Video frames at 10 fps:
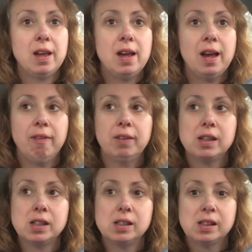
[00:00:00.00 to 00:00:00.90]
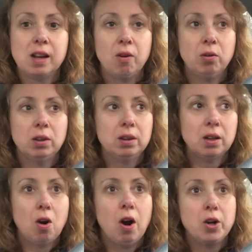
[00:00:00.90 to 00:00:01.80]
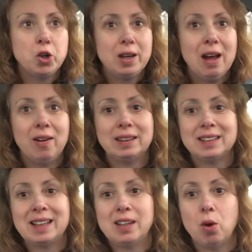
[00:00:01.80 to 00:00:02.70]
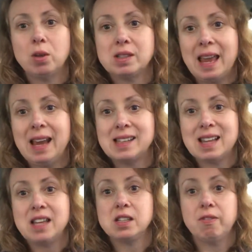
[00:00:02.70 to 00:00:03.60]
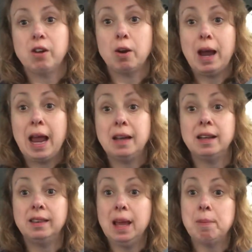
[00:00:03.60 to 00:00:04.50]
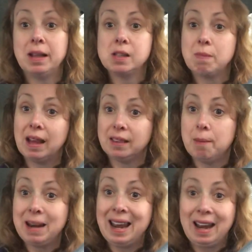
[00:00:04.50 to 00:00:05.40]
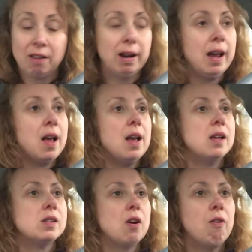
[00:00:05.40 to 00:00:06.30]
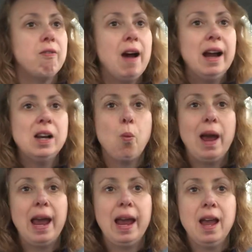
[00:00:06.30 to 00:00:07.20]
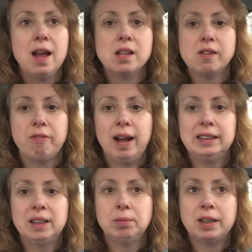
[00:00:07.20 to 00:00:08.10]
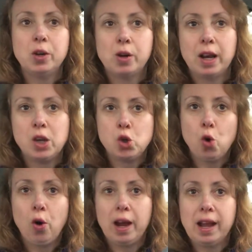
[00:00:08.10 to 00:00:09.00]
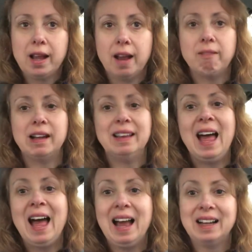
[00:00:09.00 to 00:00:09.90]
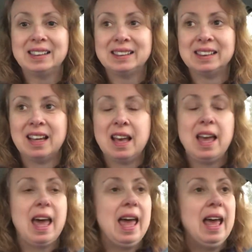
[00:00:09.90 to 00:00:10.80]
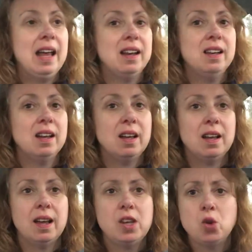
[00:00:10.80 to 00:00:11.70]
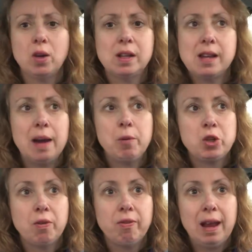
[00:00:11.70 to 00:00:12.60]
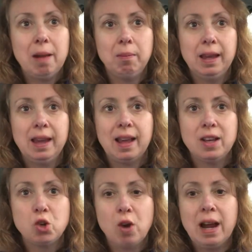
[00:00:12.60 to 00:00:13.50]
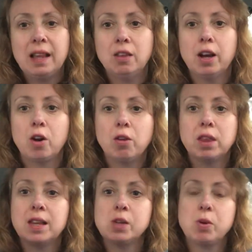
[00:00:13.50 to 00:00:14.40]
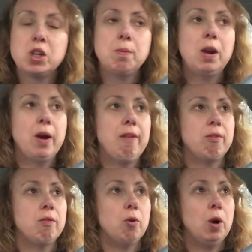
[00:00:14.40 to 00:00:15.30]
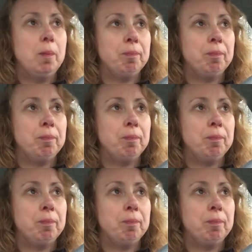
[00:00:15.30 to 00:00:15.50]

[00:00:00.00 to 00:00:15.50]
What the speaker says: If this is, the cards you're dealt. It's like the old saying says, if you're handed lemons, make lemonade, right? So find a way to find something you can enjoy and relax, and enjoy the time with your family, and try and look at all the things we should be grateful for.